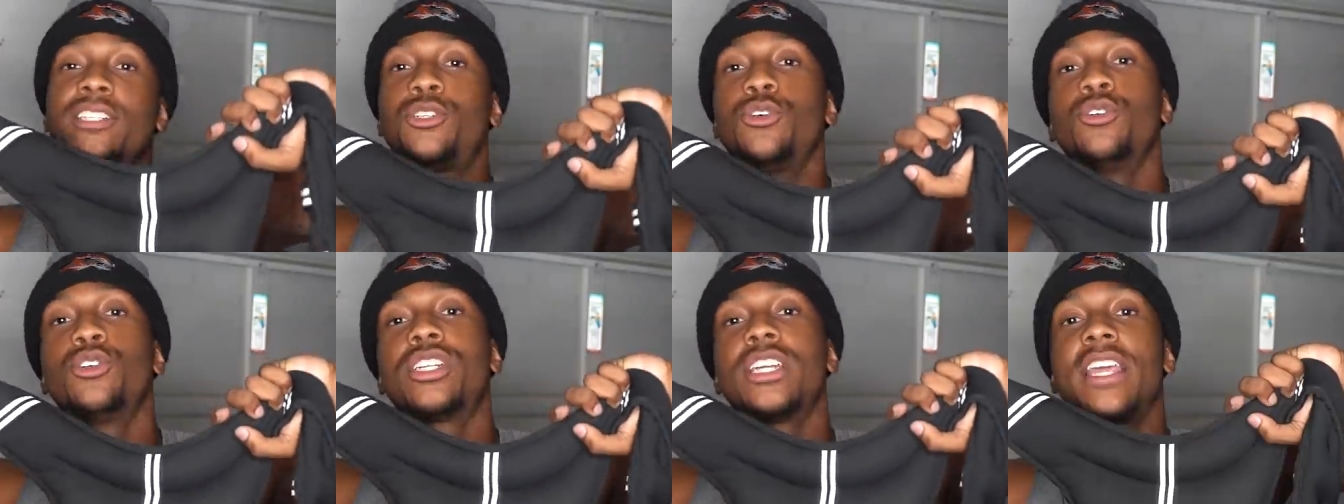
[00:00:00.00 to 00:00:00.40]

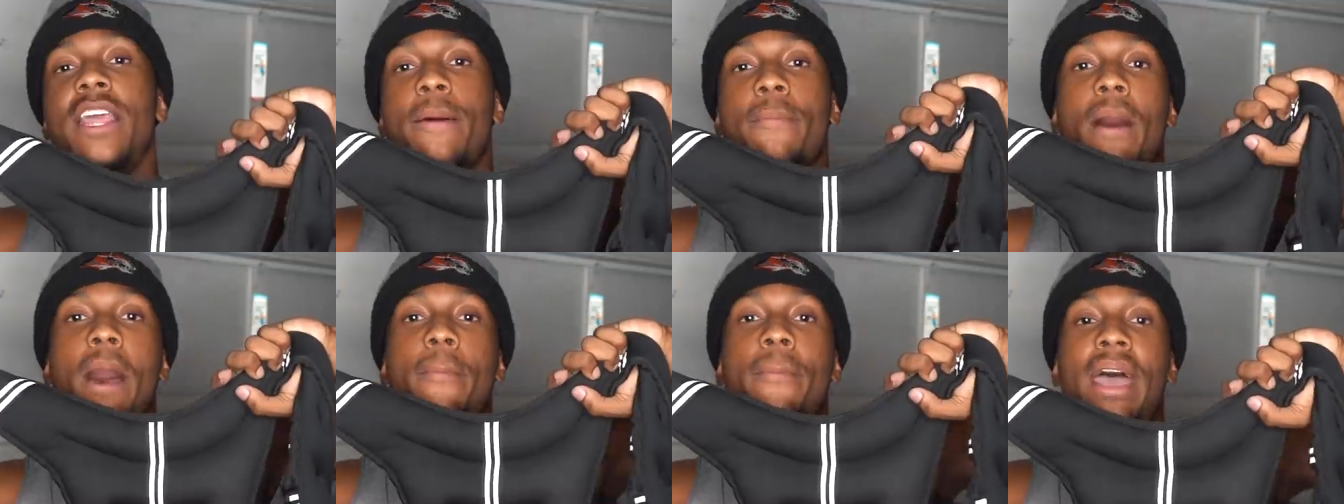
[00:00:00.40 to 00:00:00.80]
is usually
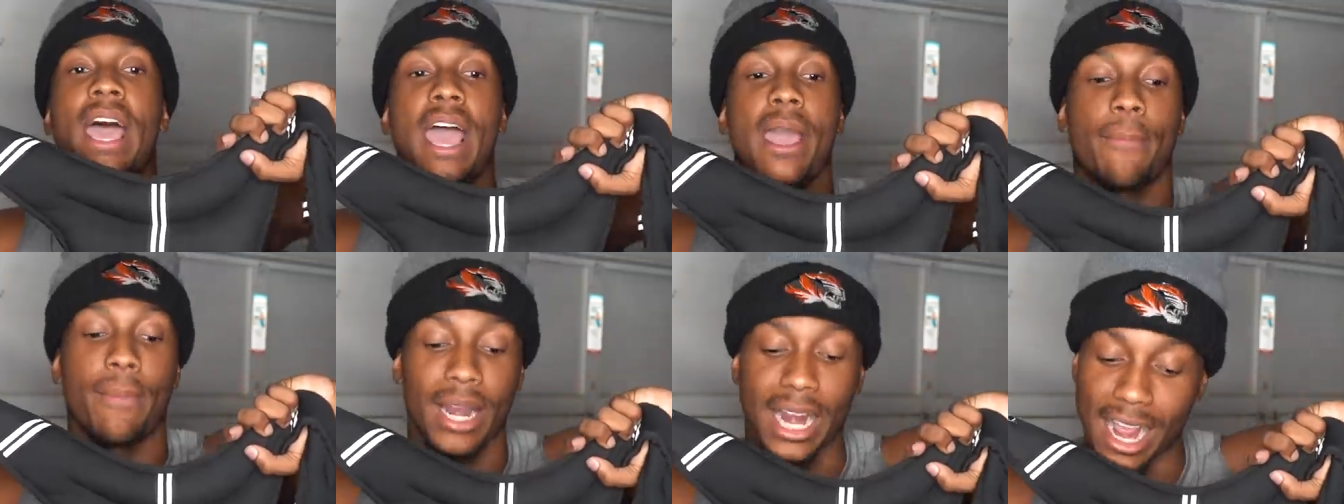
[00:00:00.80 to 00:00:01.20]
in my
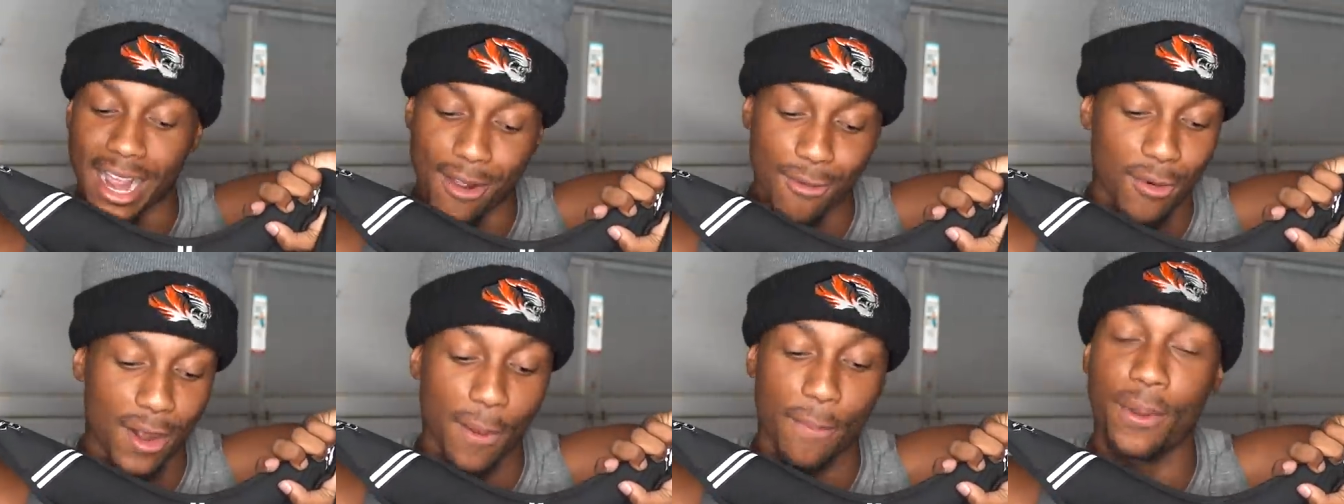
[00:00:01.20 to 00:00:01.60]
bag, but I
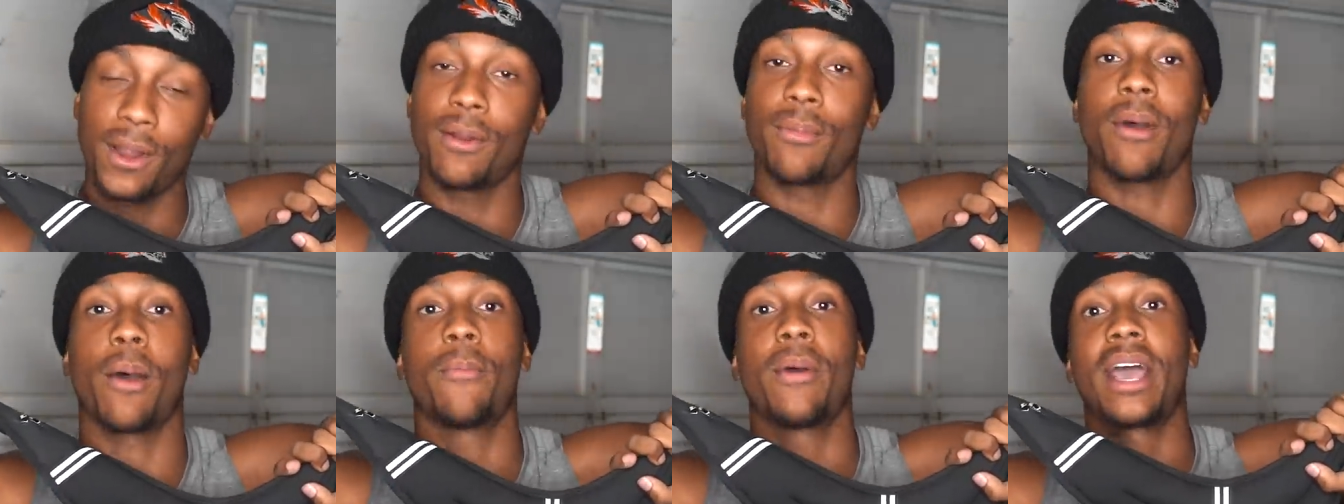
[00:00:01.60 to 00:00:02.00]
didn't want to put
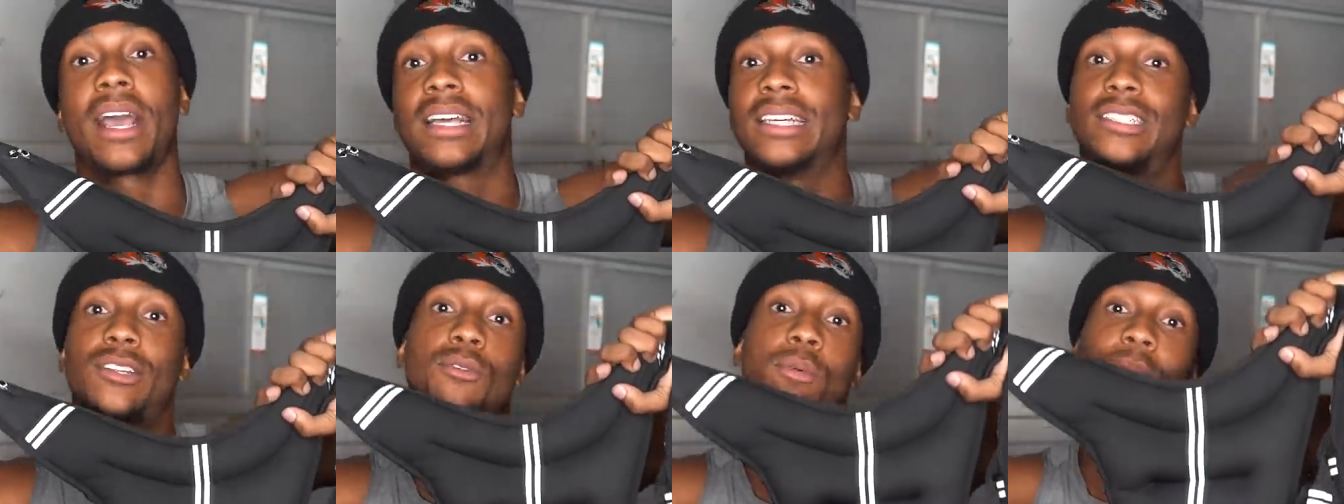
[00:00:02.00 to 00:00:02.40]
it in my bag
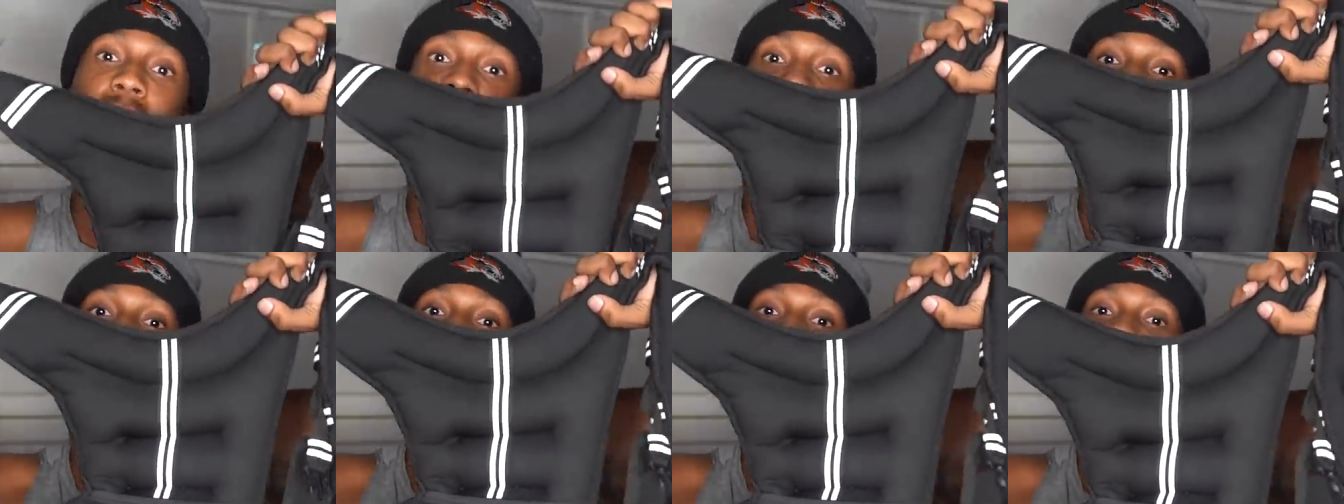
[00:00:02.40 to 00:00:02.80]
because it would
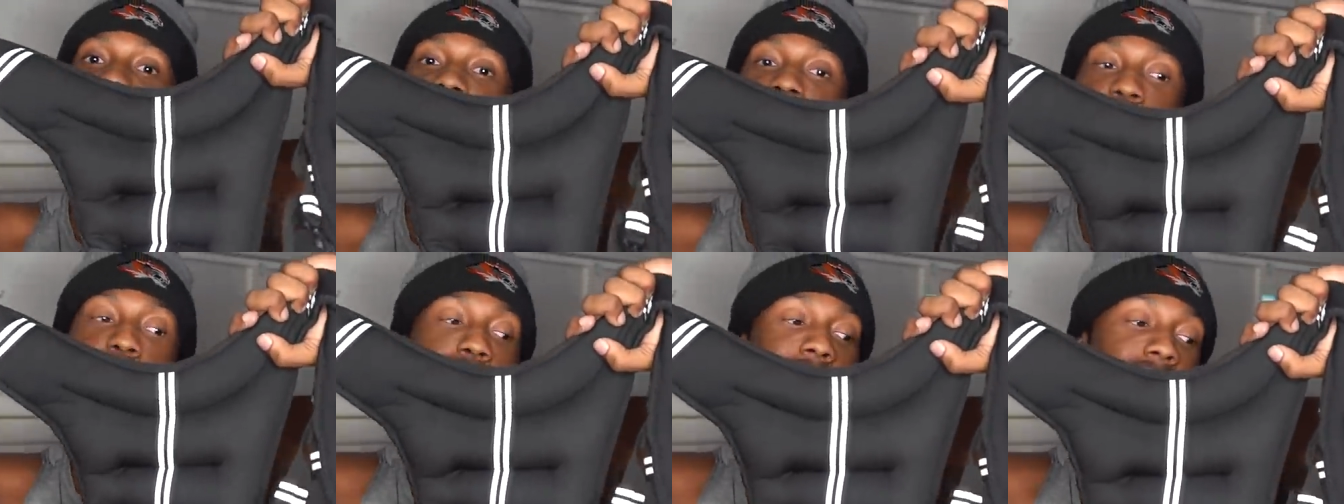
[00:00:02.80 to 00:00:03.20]
make it too
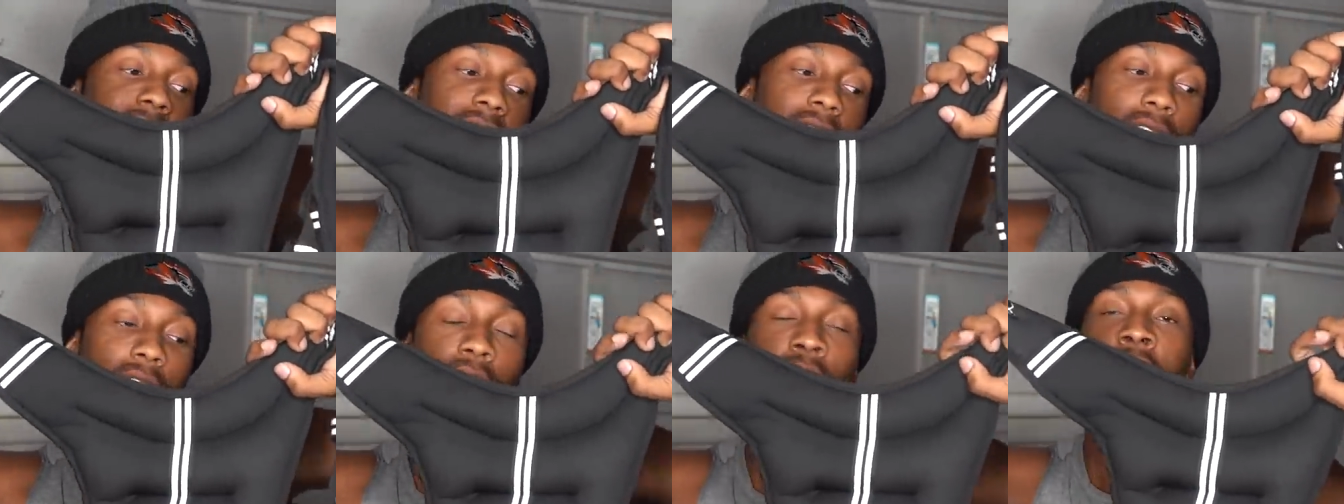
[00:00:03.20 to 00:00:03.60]
heavy right
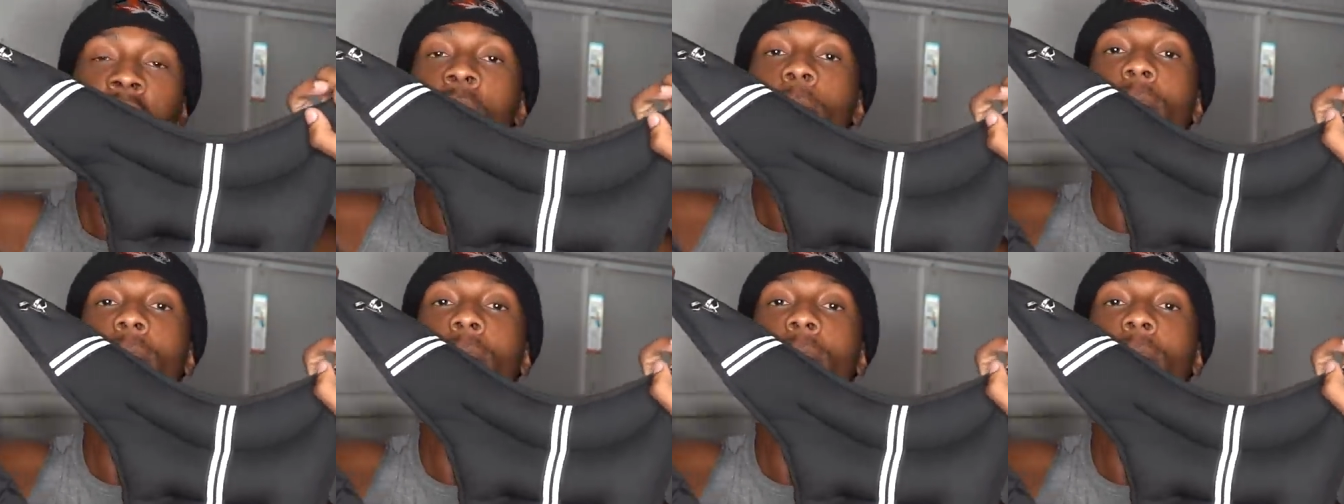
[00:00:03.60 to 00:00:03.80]
now.